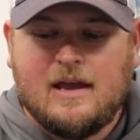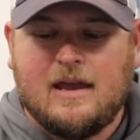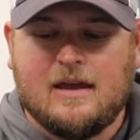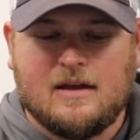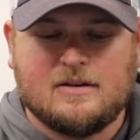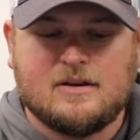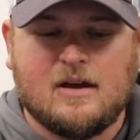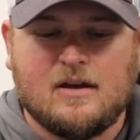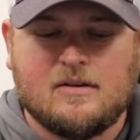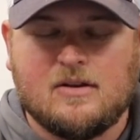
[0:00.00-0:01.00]
And,
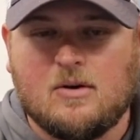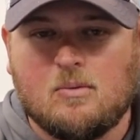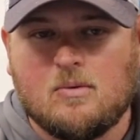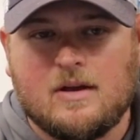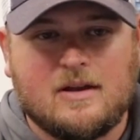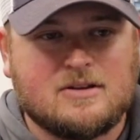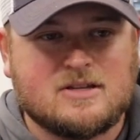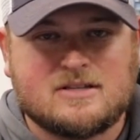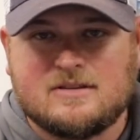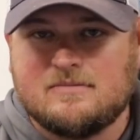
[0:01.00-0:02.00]
uh, you know, it
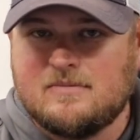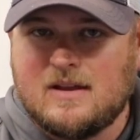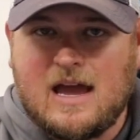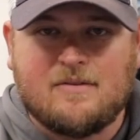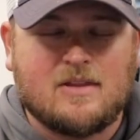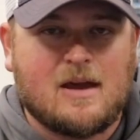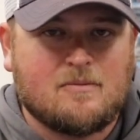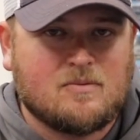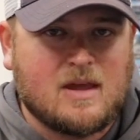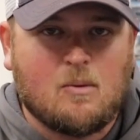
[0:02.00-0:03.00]
just, having
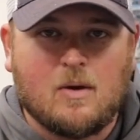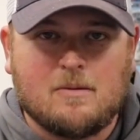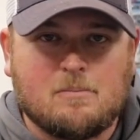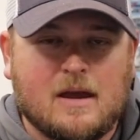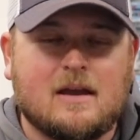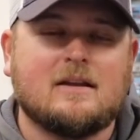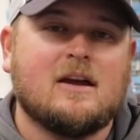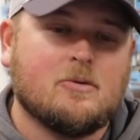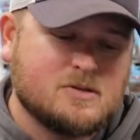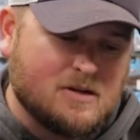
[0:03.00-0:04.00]
that, that weight pegged
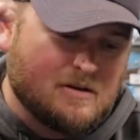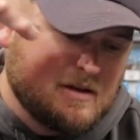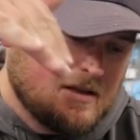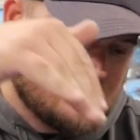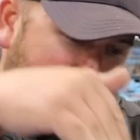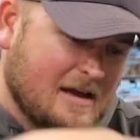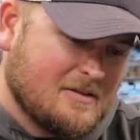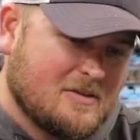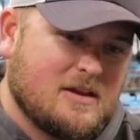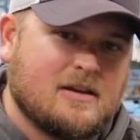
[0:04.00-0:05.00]
helps you get
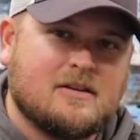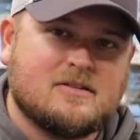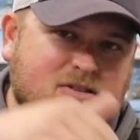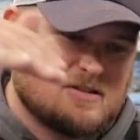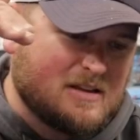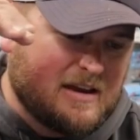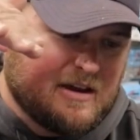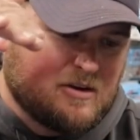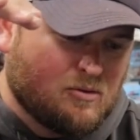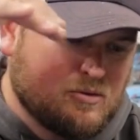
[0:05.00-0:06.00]
that thing just like
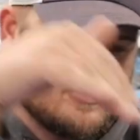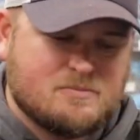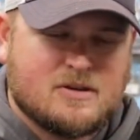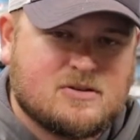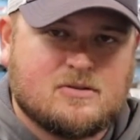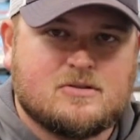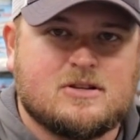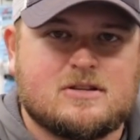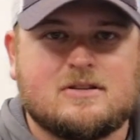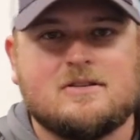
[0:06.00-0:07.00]
a cruise missile,
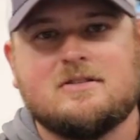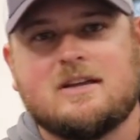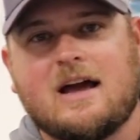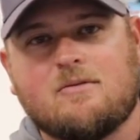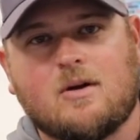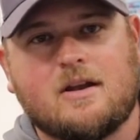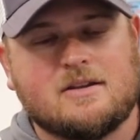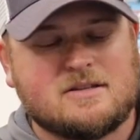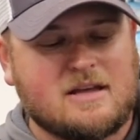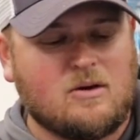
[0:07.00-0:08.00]
just dive right
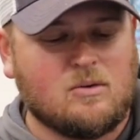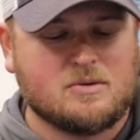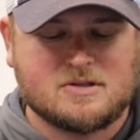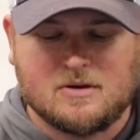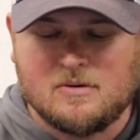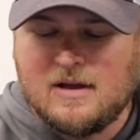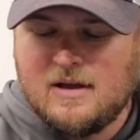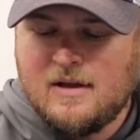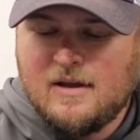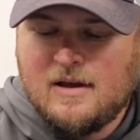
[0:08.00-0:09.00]
into that hole. So
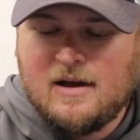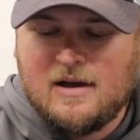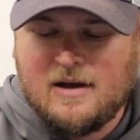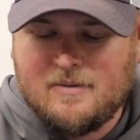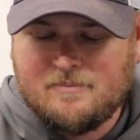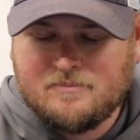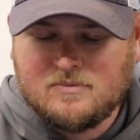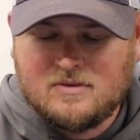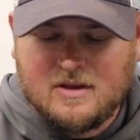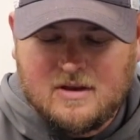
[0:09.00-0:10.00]
um,
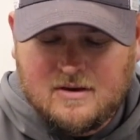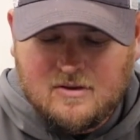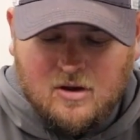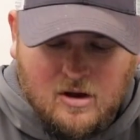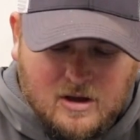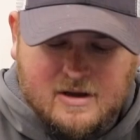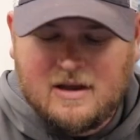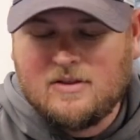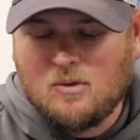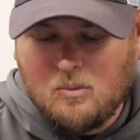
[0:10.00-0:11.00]
the hook
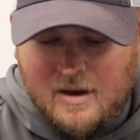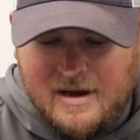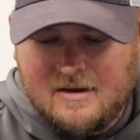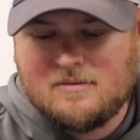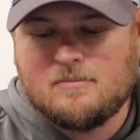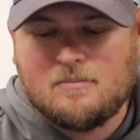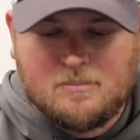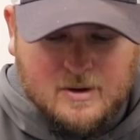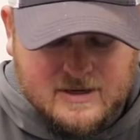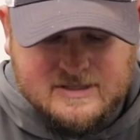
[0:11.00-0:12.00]
and the weight
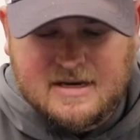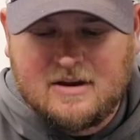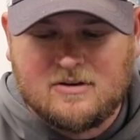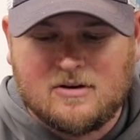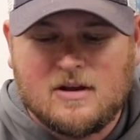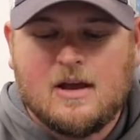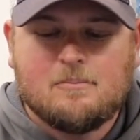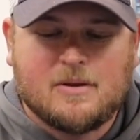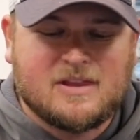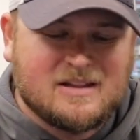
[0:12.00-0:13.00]
pretty standard,
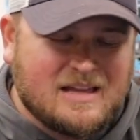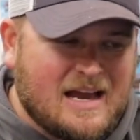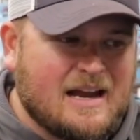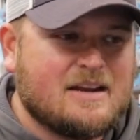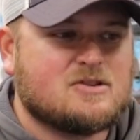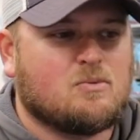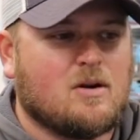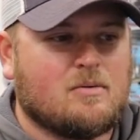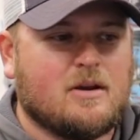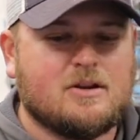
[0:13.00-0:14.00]
but the line is where
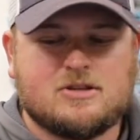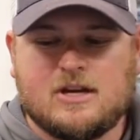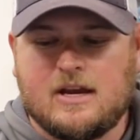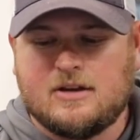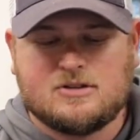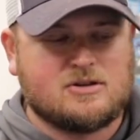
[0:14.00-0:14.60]
I'm gonna change.